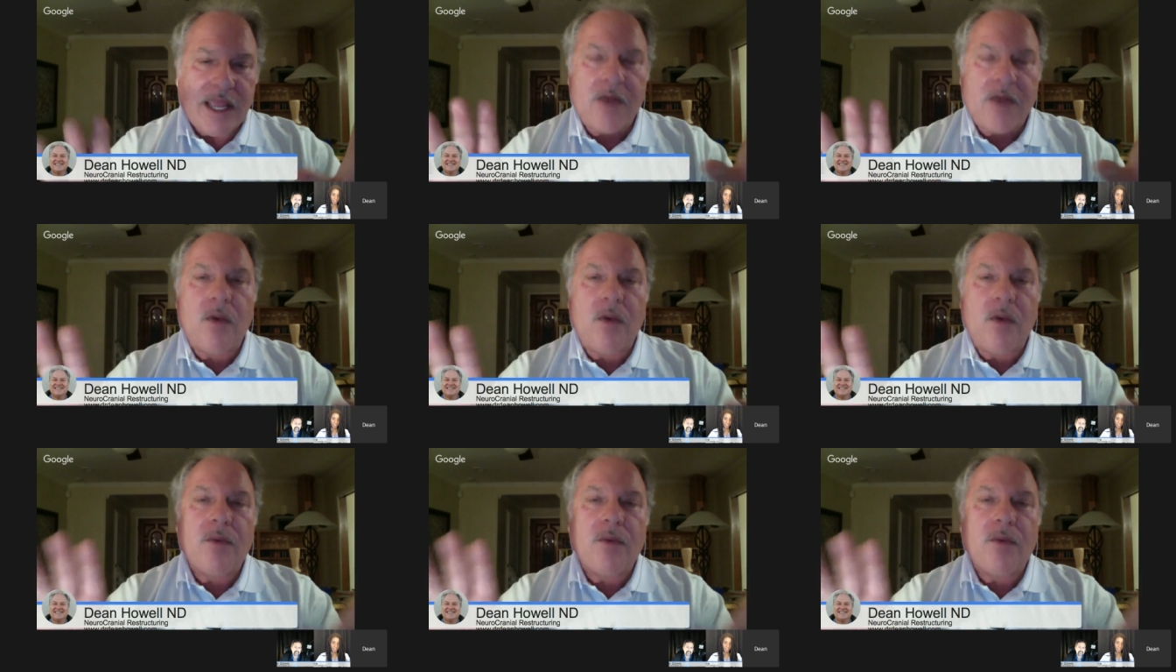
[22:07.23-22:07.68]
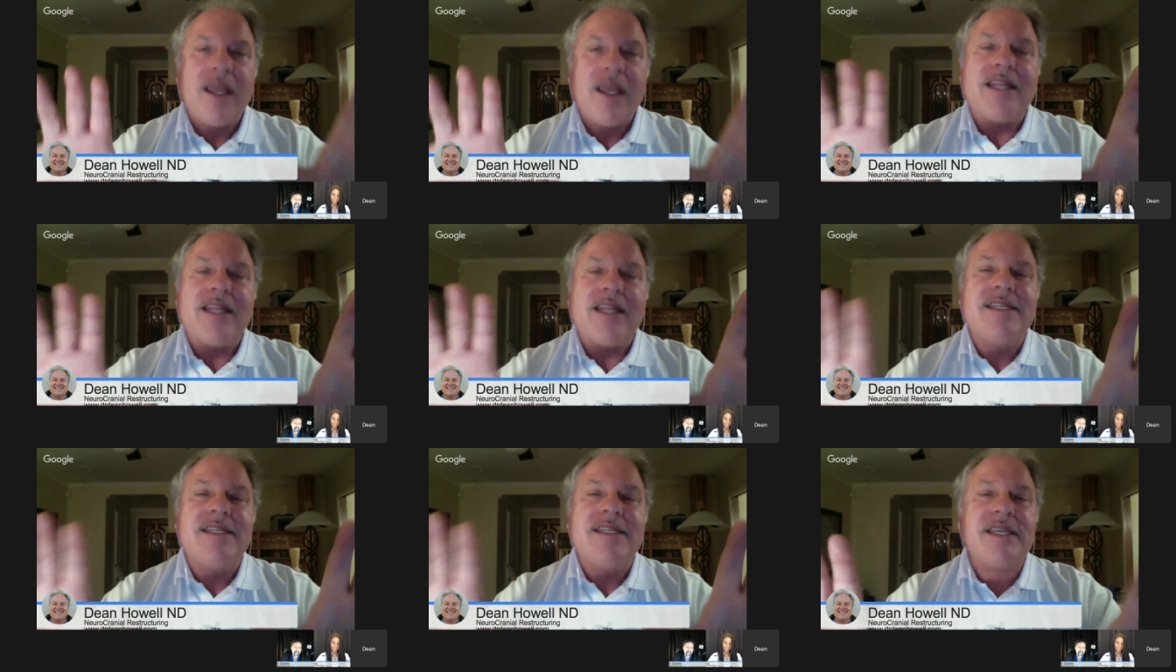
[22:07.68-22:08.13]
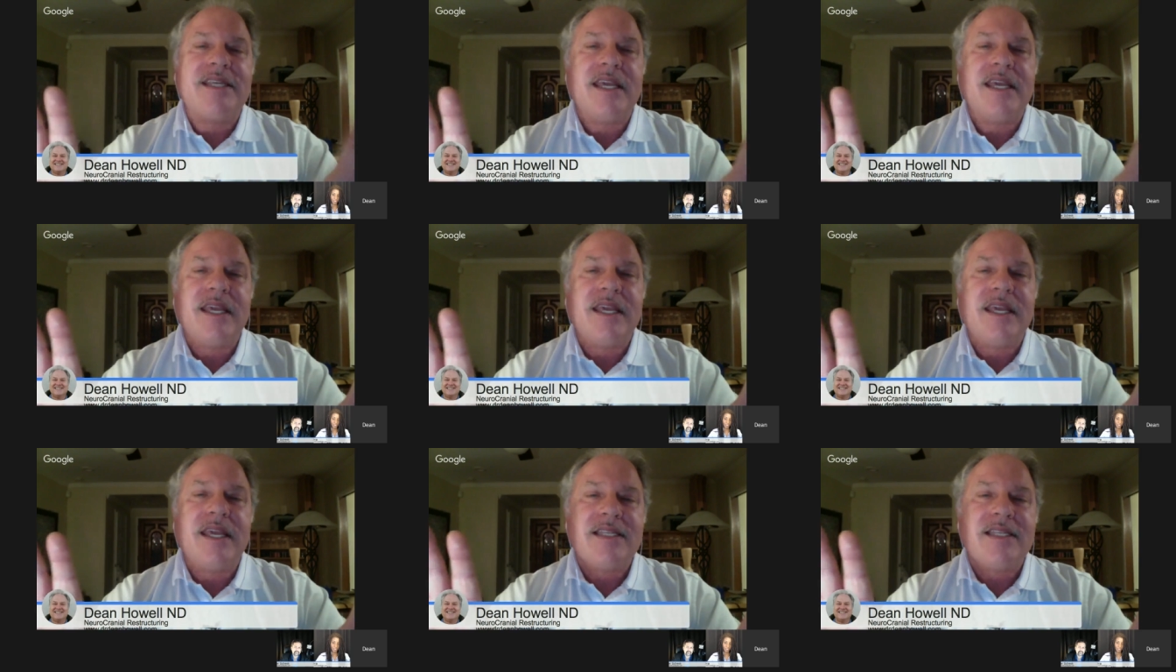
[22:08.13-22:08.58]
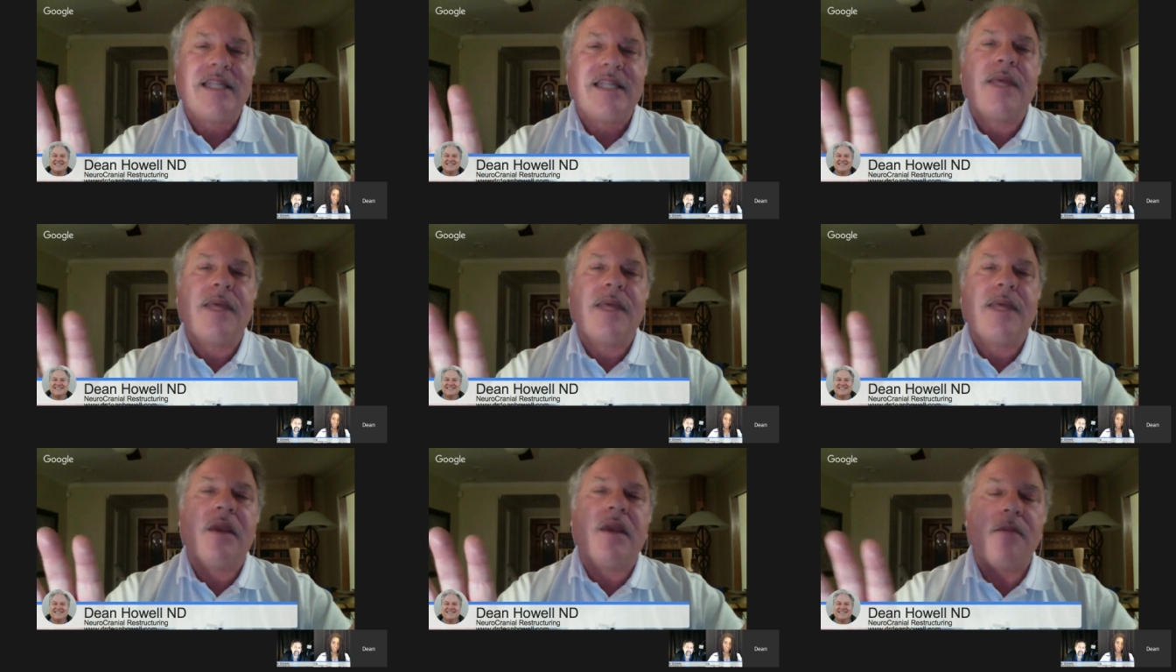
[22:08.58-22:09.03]
and what we can see is
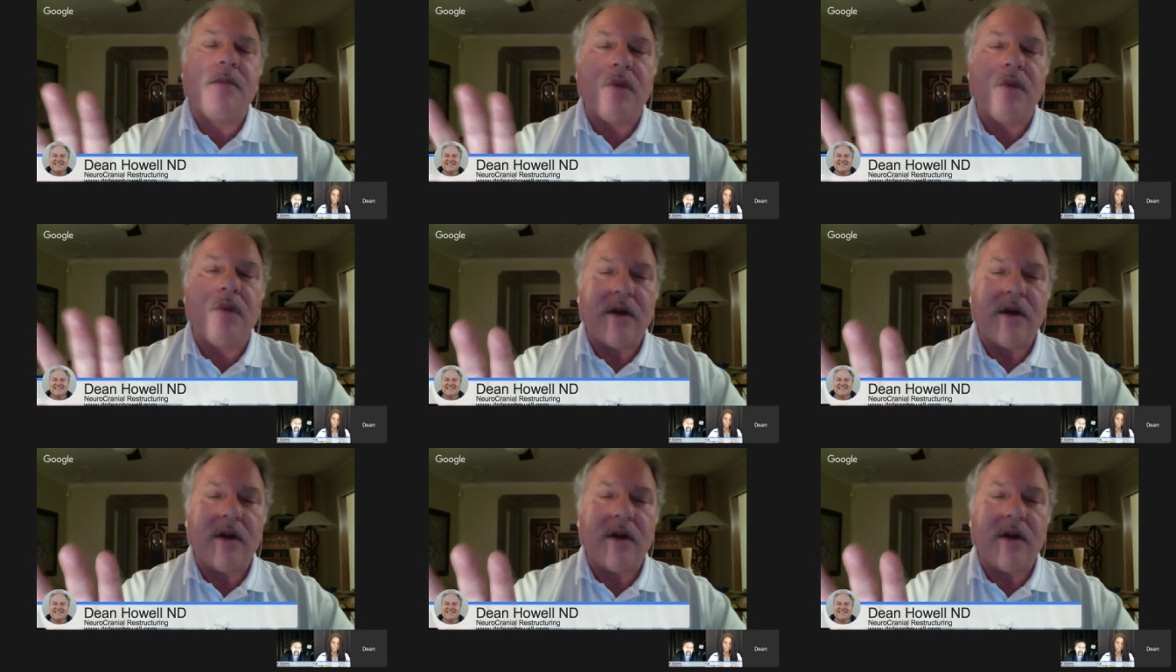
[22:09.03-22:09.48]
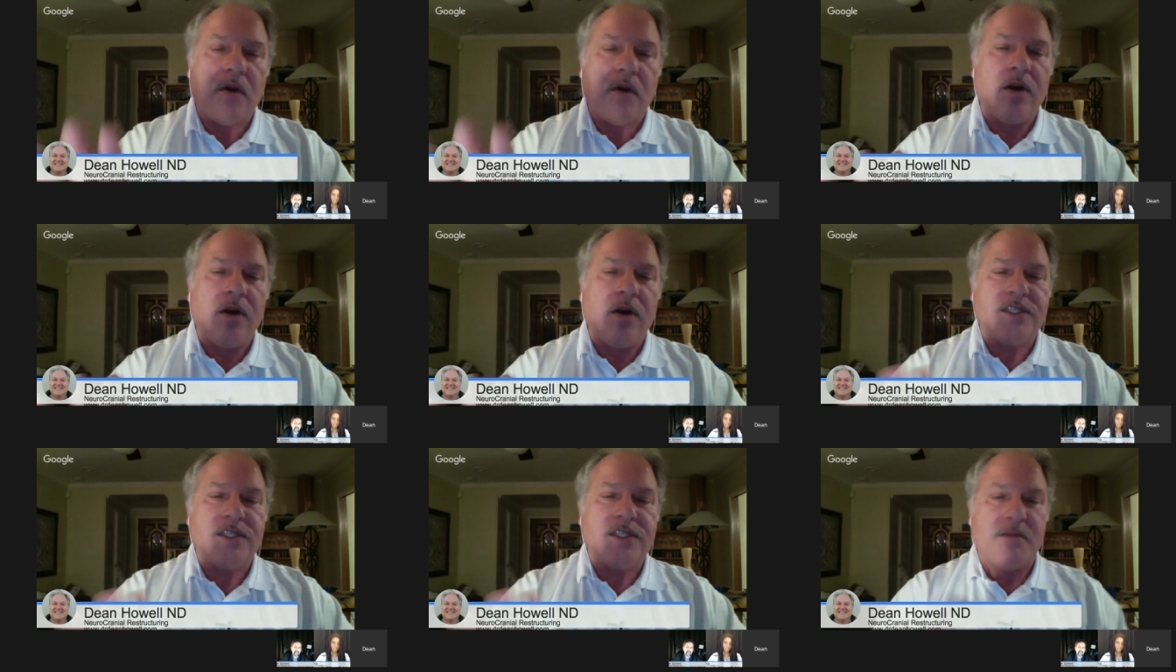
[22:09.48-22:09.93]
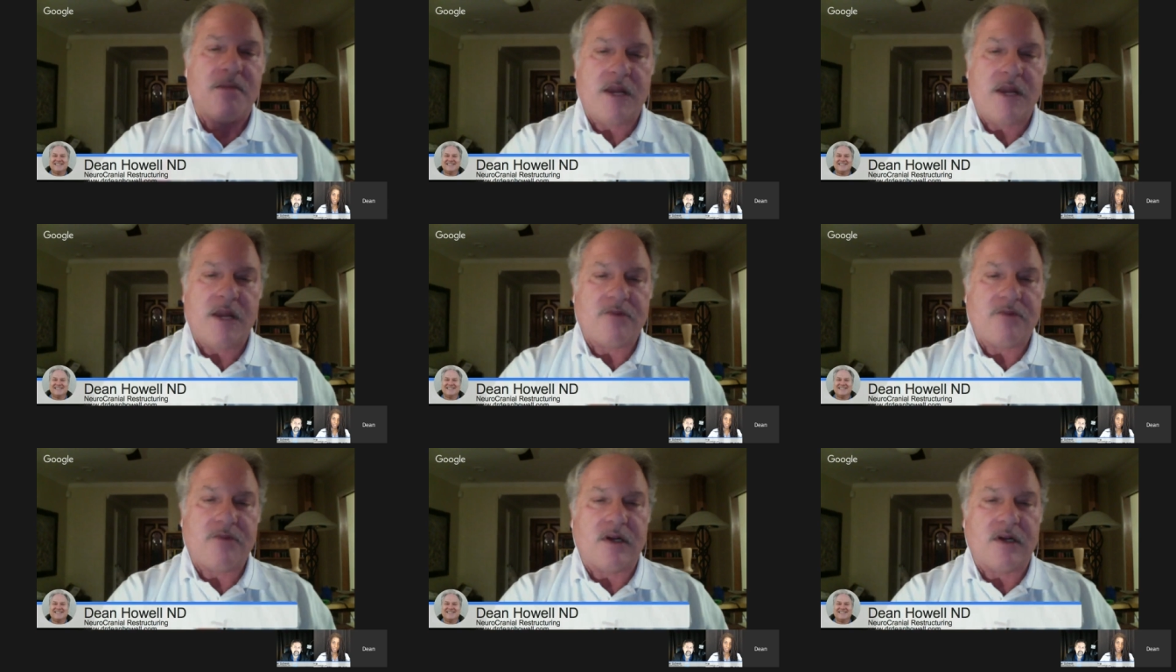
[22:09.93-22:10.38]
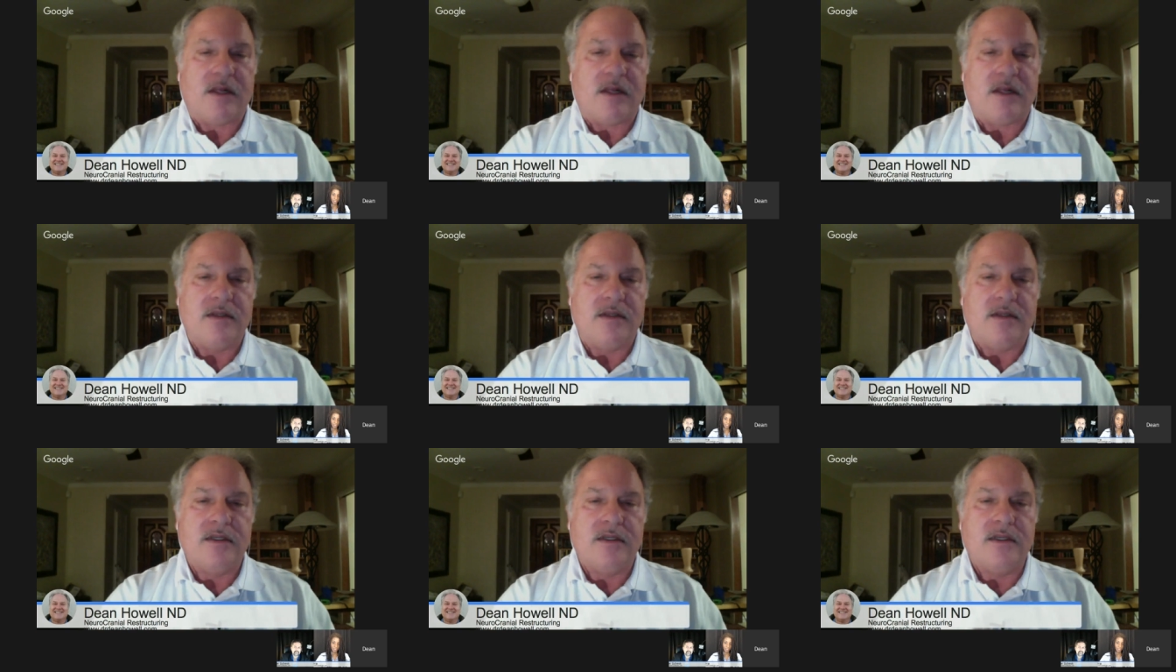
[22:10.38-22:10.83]
that they become more and more
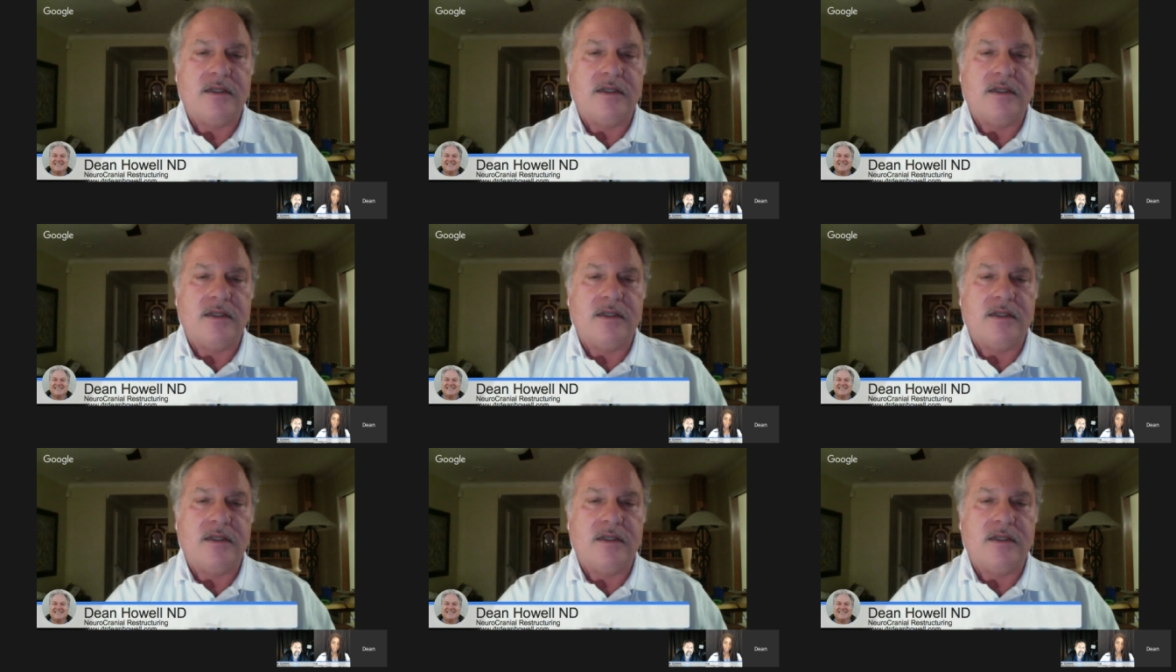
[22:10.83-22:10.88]
symmetrical.